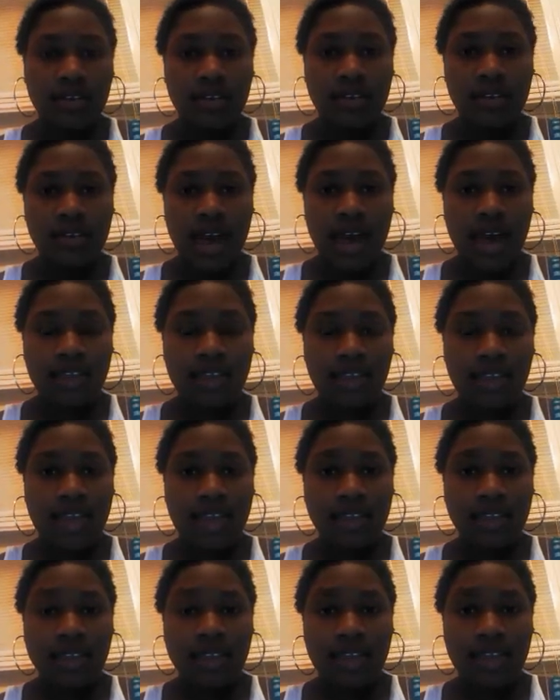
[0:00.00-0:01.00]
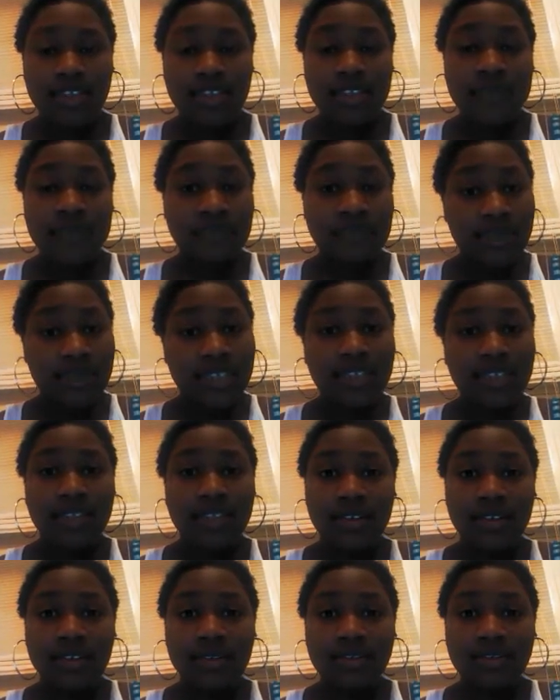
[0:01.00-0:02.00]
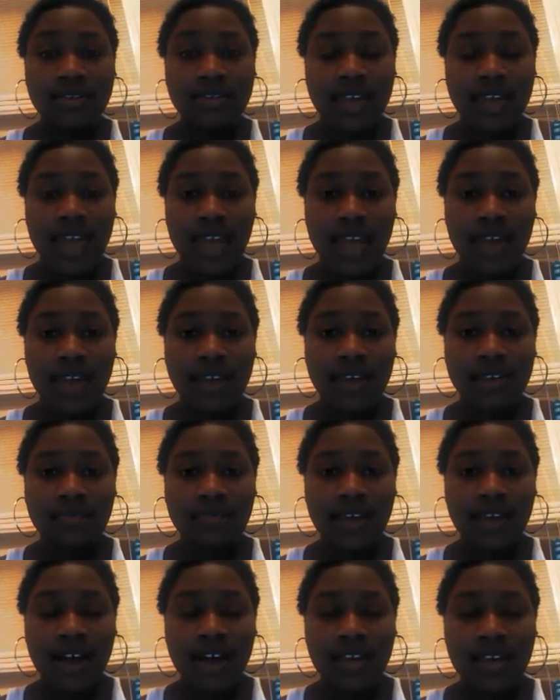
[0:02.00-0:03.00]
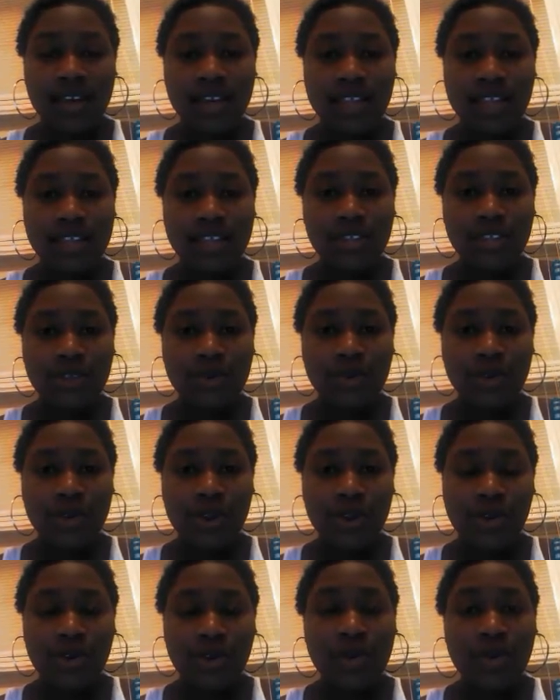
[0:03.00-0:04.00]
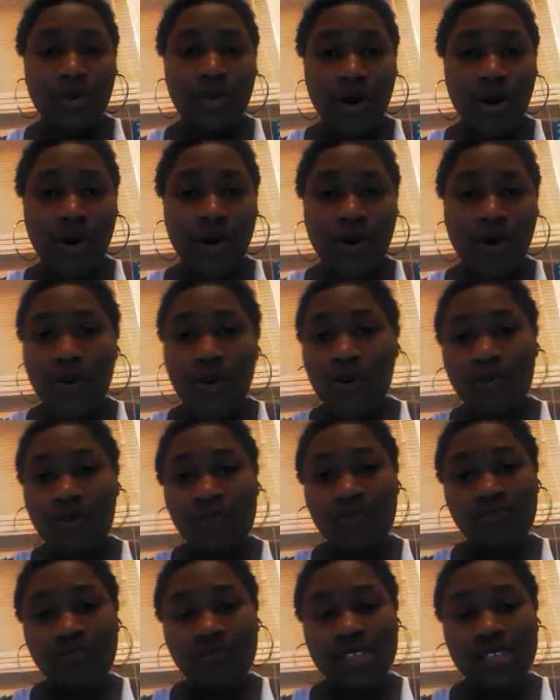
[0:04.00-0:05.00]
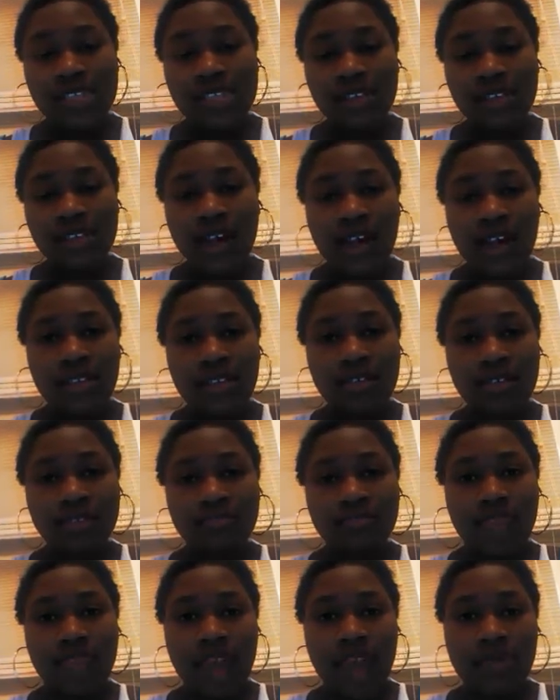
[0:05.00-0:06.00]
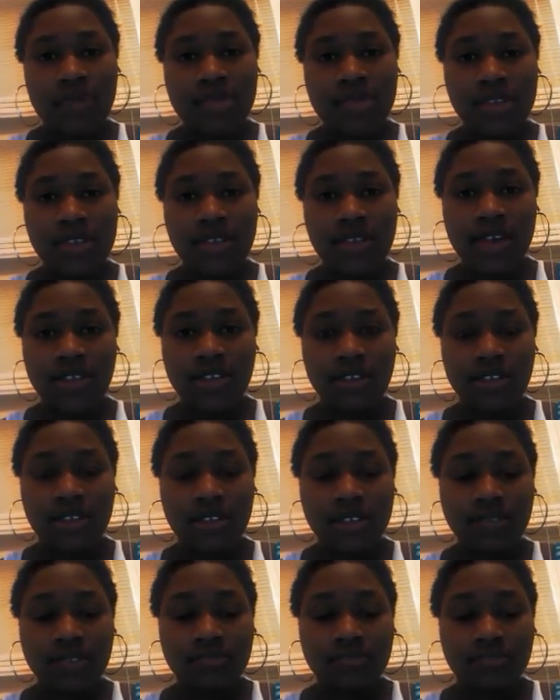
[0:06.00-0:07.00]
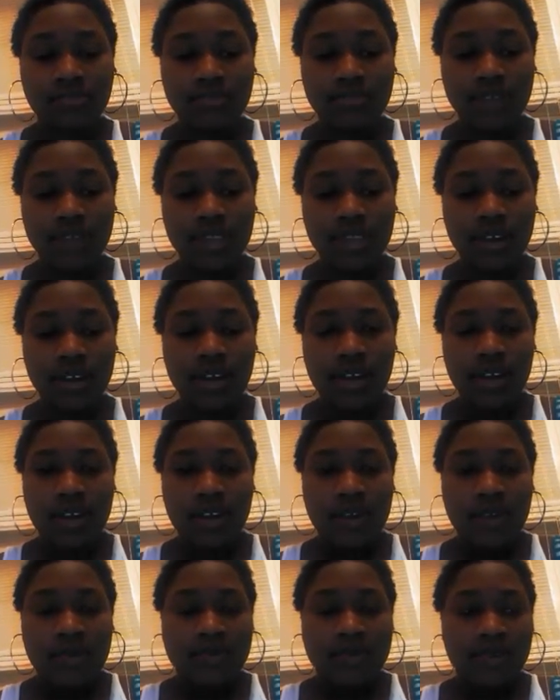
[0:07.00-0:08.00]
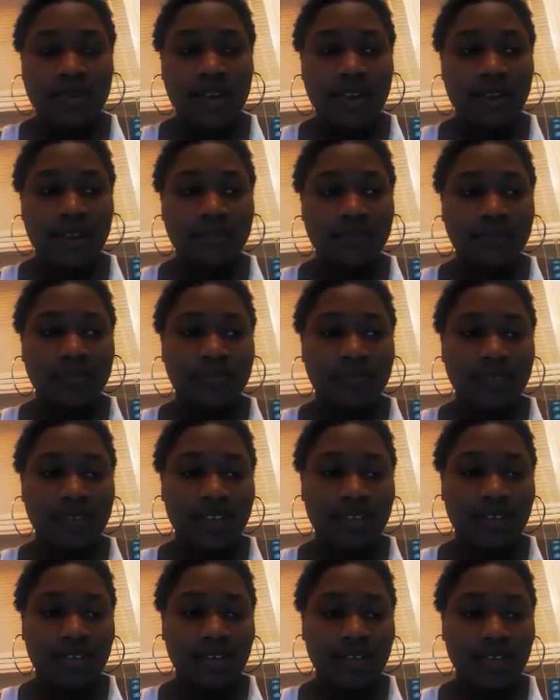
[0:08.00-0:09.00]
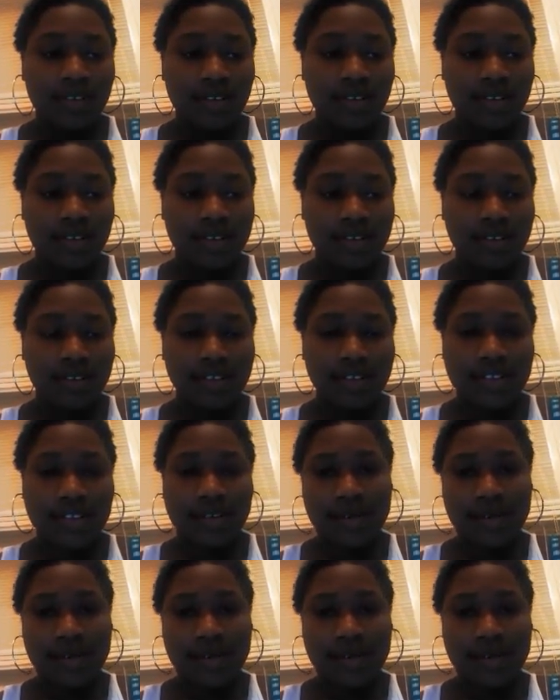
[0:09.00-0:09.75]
I think that submission and falling into your role just kind of happens naturally. But that's my